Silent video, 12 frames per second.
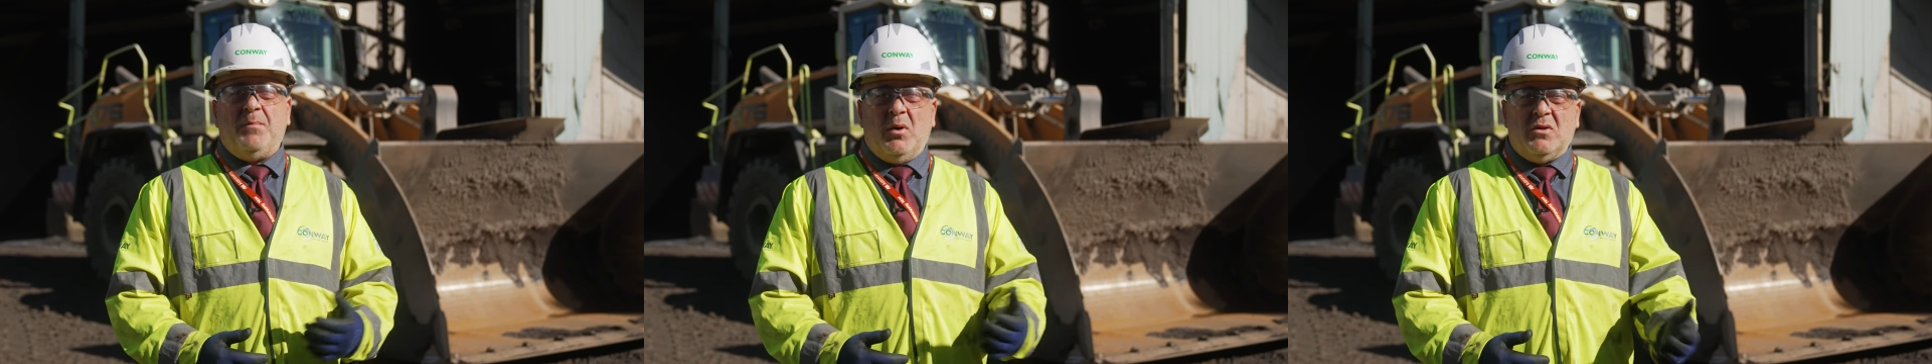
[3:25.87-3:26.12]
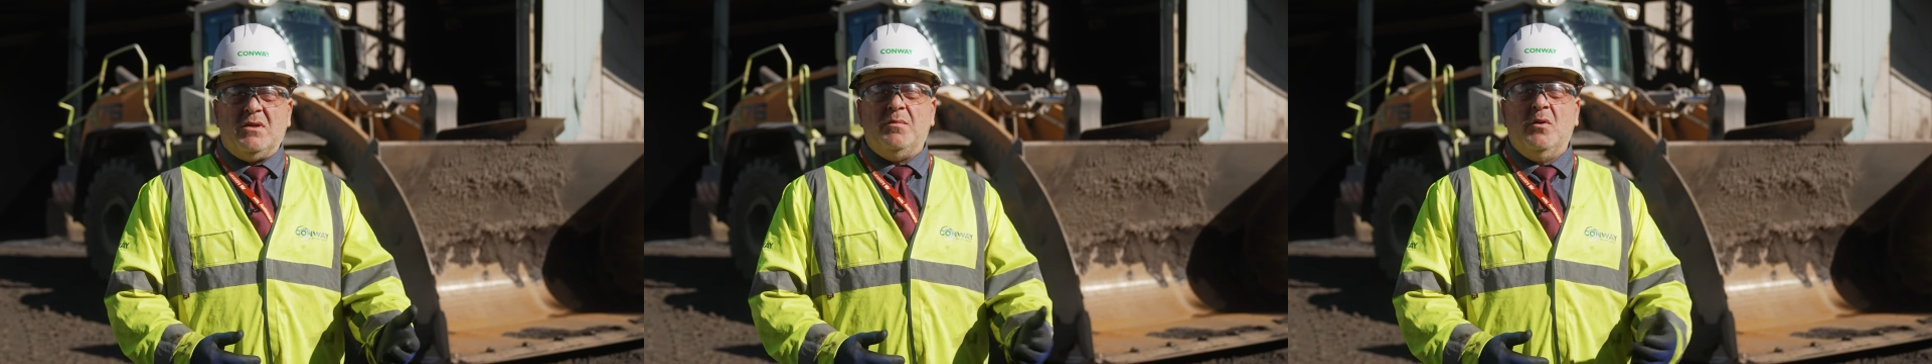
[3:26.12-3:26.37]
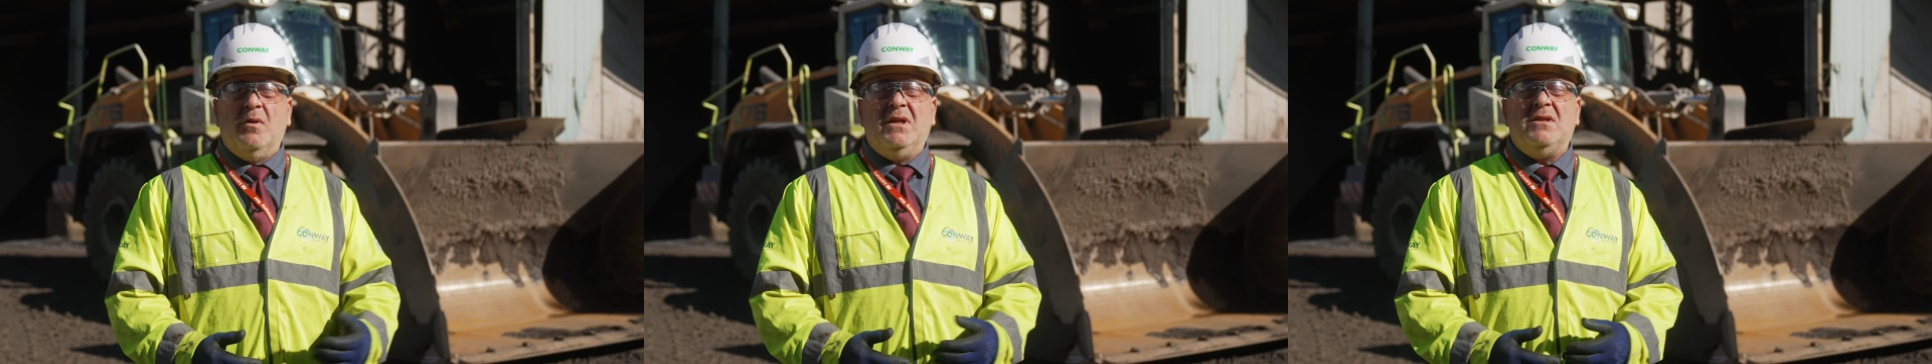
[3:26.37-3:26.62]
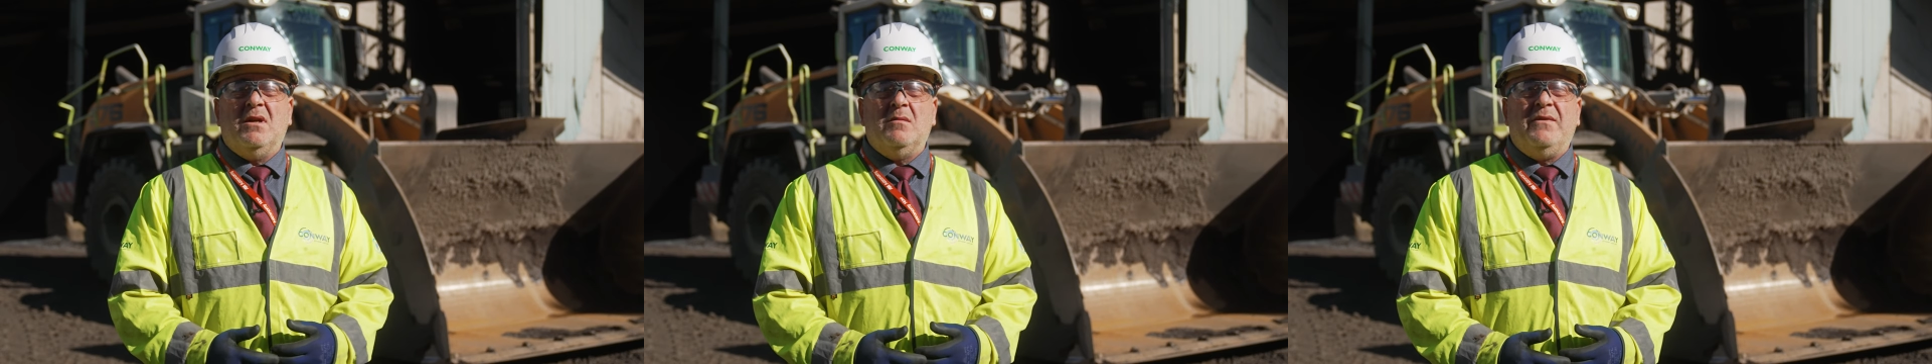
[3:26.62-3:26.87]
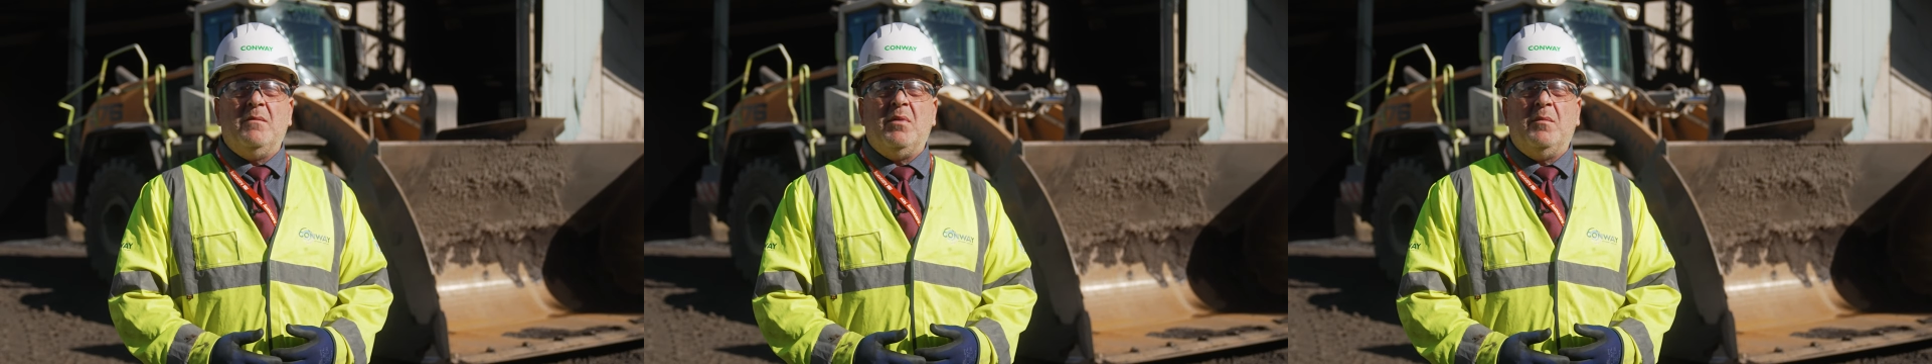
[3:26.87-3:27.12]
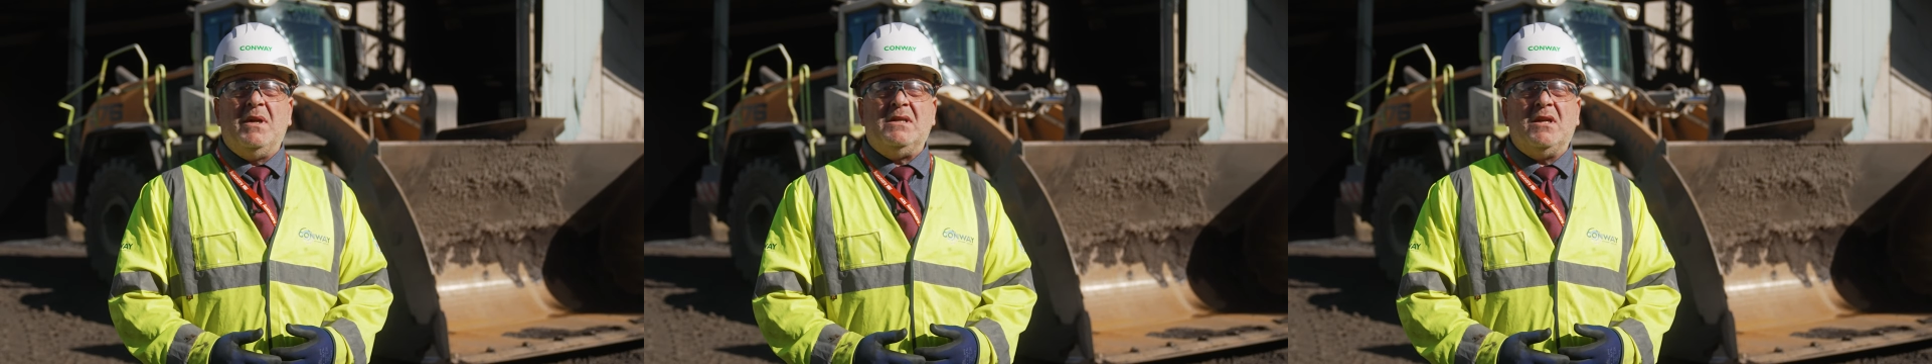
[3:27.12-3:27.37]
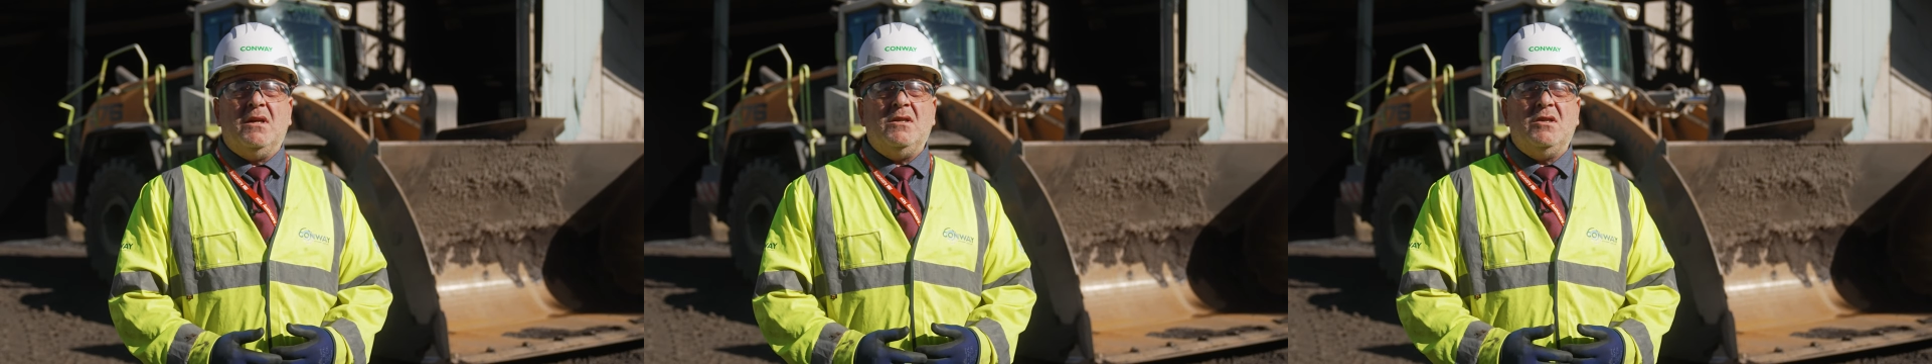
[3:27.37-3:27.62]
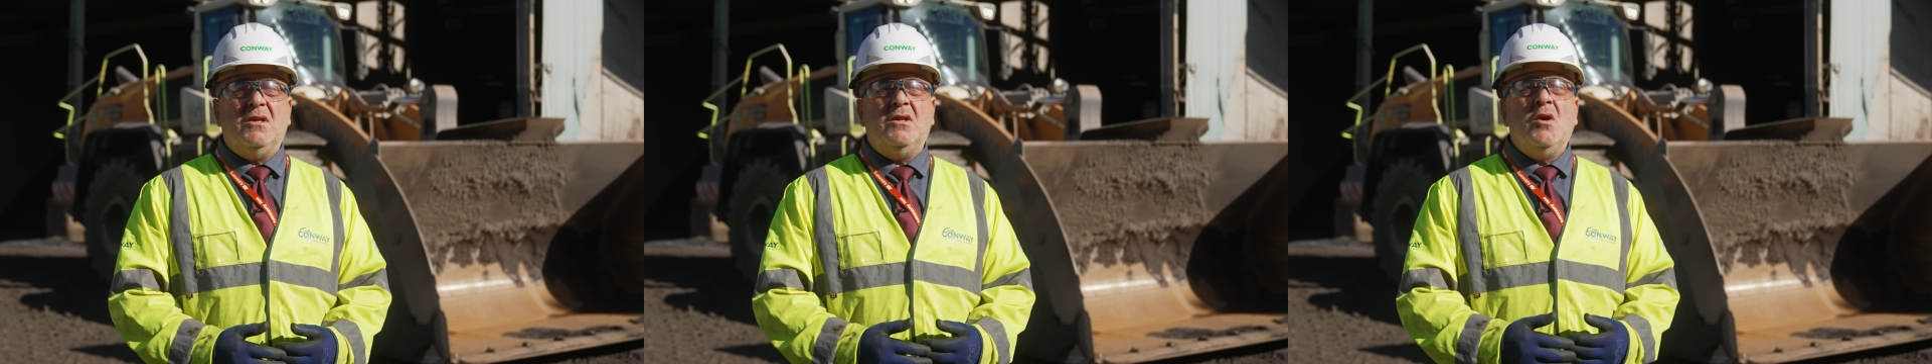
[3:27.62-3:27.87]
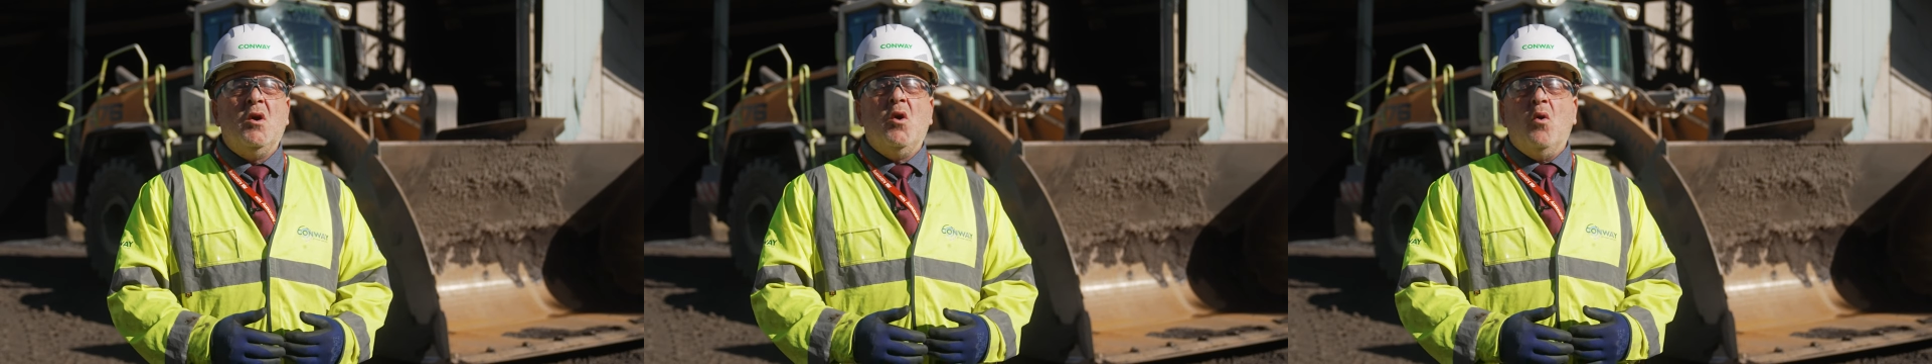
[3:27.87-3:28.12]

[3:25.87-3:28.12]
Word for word: possible in terms of implementation,